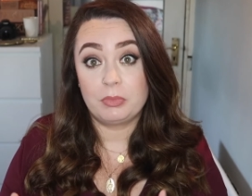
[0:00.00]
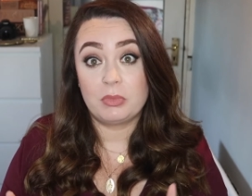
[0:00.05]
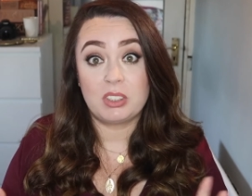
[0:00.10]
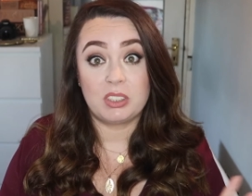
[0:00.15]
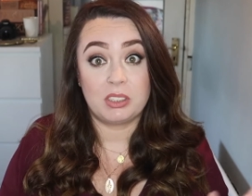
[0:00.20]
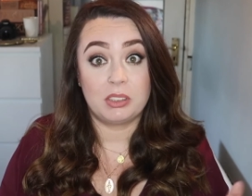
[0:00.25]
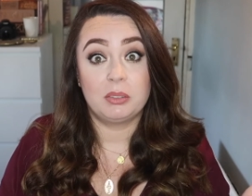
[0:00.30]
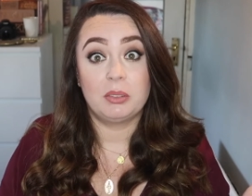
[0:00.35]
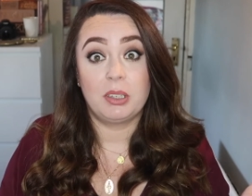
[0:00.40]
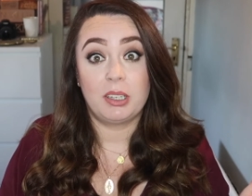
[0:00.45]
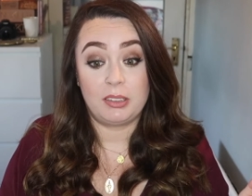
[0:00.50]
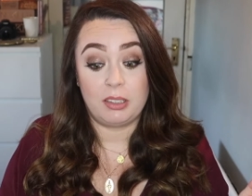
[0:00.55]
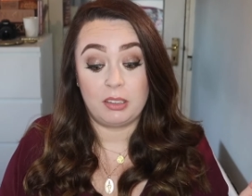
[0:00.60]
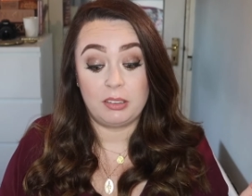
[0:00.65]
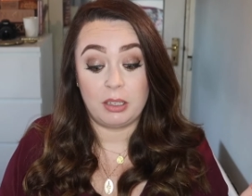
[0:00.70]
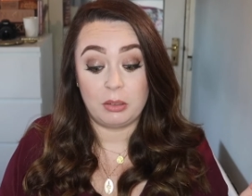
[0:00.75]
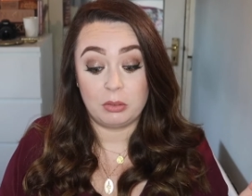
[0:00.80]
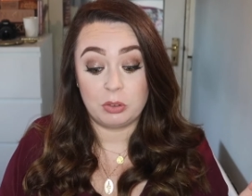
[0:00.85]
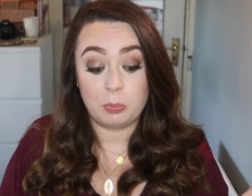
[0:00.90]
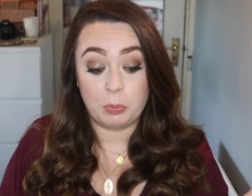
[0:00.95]
So I
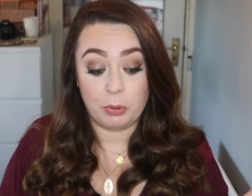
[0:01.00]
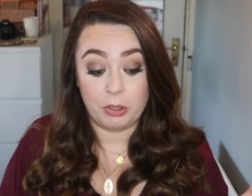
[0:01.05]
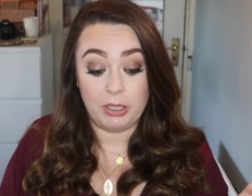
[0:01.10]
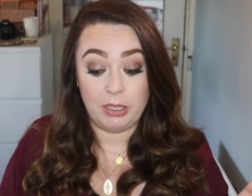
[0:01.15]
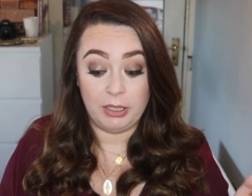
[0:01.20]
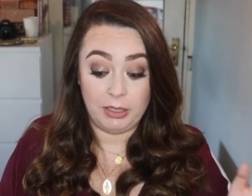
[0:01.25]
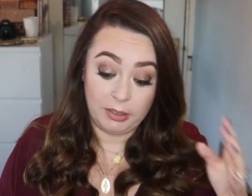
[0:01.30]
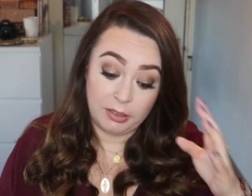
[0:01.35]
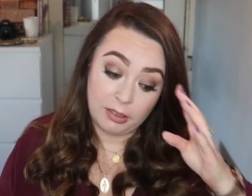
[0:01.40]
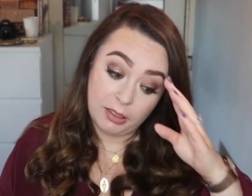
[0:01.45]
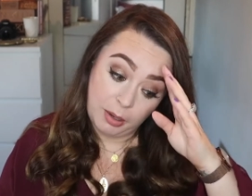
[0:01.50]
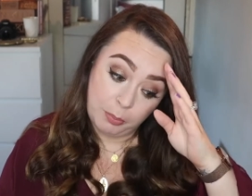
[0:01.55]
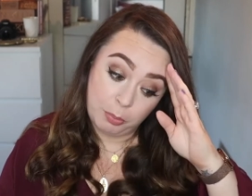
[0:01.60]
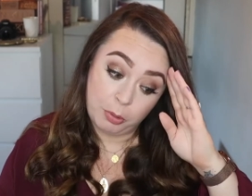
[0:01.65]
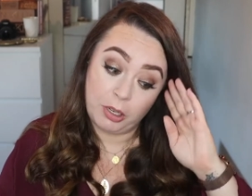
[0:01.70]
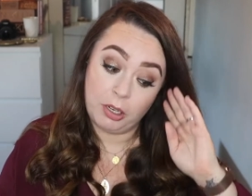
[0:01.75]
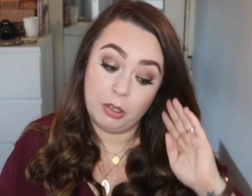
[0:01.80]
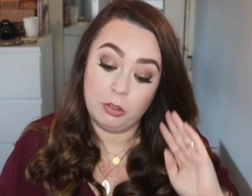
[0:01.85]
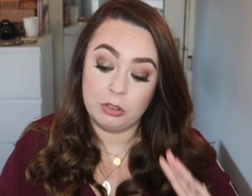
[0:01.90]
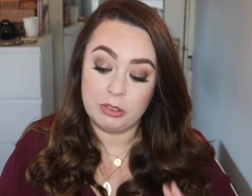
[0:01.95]
thought that was pretty a
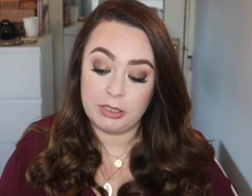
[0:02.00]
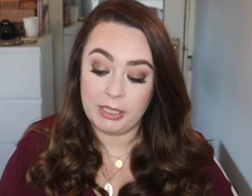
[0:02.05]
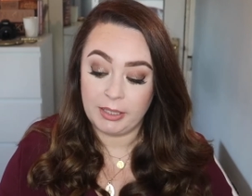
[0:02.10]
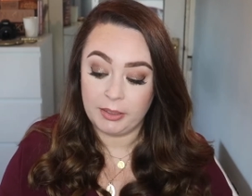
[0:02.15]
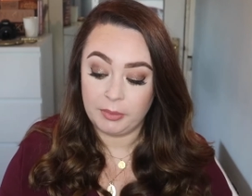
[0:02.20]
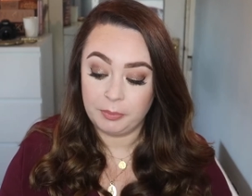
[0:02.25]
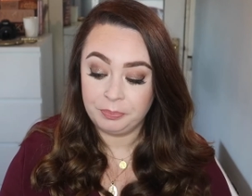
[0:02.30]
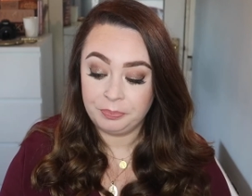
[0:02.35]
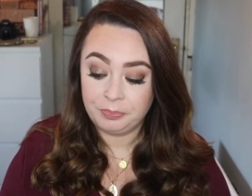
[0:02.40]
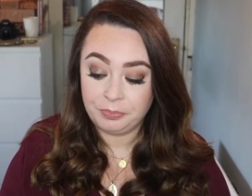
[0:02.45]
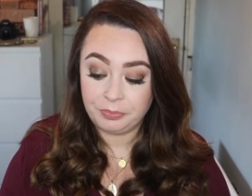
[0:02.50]
pretty good deal.